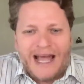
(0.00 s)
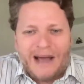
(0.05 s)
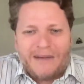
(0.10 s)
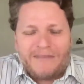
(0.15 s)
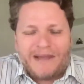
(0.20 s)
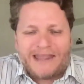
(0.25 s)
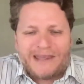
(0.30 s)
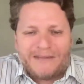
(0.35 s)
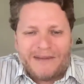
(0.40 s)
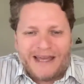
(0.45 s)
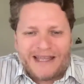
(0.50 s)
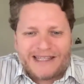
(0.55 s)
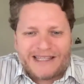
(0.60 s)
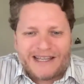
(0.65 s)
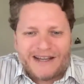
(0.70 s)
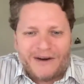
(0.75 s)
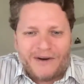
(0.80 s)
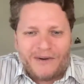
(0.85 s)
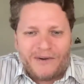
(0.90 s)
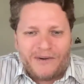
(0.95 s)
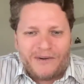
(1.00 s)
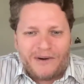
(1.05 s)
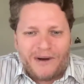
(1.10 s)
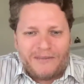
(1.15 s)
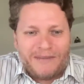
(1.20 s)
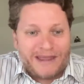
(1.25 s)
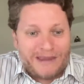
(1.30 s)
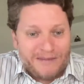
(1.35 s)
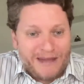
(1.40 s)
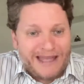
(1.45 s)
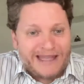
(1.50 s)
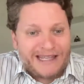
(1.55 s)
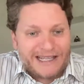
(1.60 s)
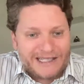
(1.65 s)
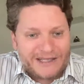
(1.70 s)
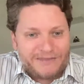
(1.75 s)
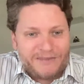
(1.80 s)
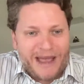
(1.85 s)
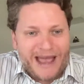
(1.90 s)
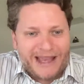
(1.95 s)

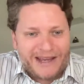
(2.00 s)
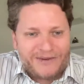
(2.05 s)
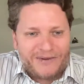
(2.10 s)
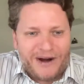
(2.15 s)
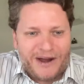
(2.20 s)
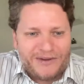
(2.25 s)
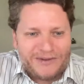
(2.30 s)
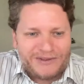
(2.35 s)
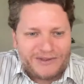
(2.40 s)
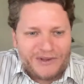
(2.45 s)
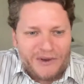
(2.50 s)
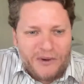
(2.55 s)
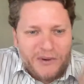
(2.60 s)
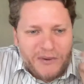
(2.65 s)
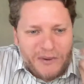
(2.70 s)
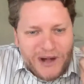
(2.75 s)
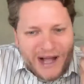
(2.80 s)
mathematics background. So